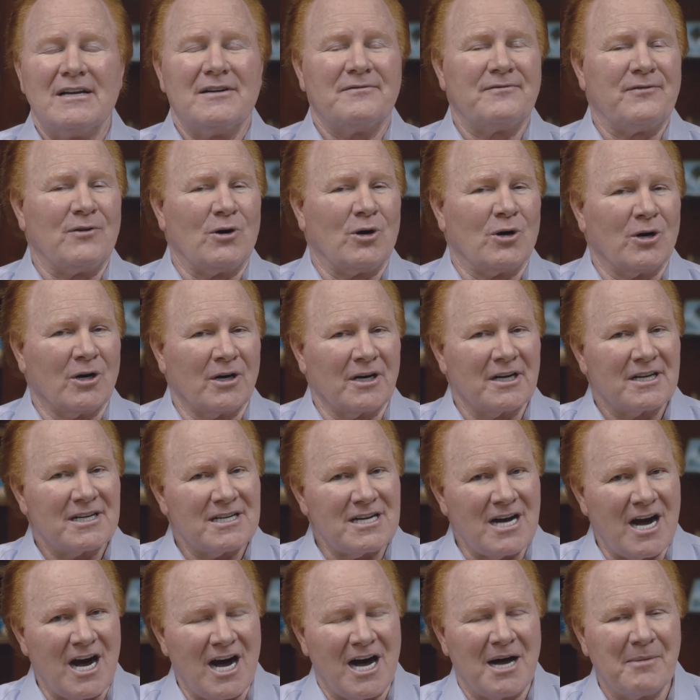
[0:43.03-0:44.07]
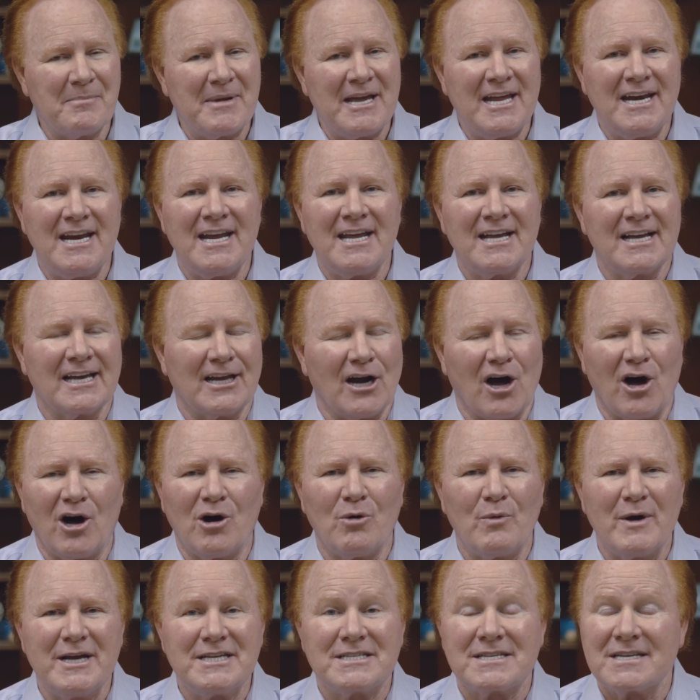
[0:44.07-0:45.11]
for commenting and
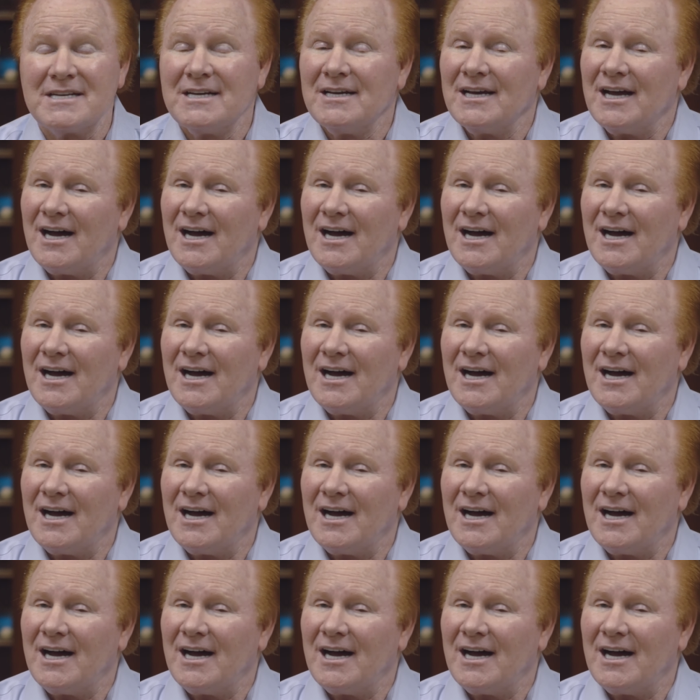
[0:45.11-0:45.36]
always,